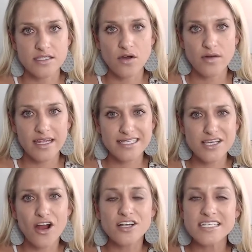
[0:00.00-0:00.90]
So it is
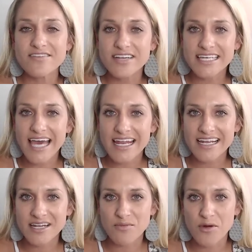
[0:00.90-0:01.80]
hard to even get
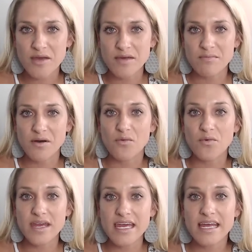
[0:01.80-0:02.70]
an appointment, but
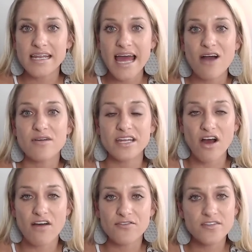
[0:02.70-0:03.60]
we now can
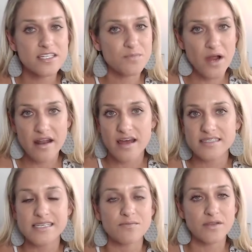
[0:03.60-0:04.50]
offer these products
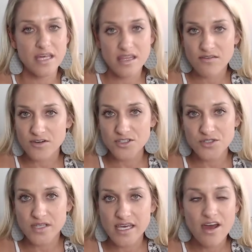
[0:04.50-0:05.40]
completely
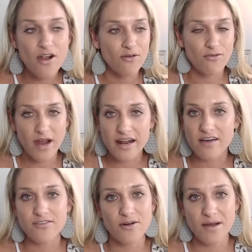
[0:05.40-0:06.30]
virtually right
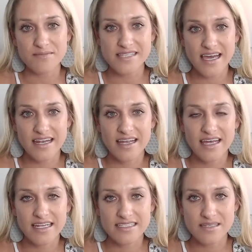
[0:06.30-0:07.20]
off our website.
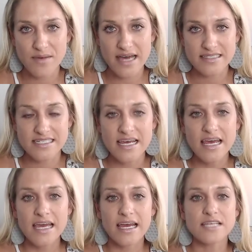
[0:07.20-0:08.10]
It is the best.
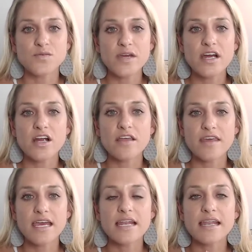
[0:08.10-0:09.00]
Guys, we are
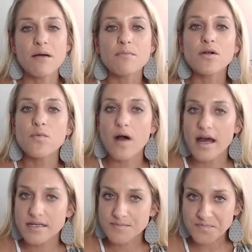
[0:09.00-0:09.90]
the
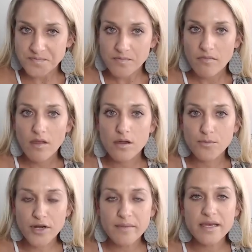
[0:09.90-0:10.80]
#1
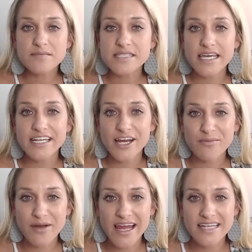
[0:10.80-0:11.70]
premium skincare
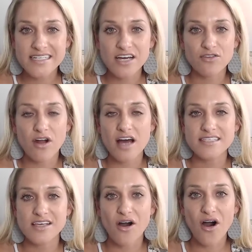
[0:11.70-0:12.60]
brand across
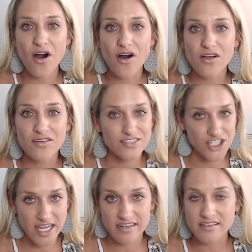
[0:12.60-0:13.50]
all
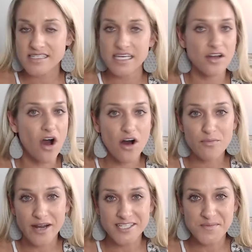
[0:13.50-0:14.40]
channels and all
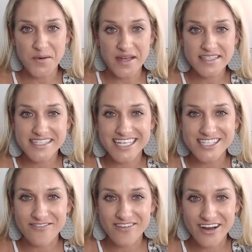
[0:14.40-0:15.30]
price points. That's
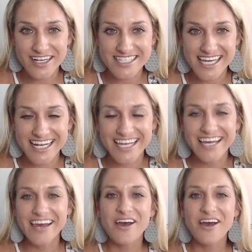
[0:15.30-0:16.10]
very exciting.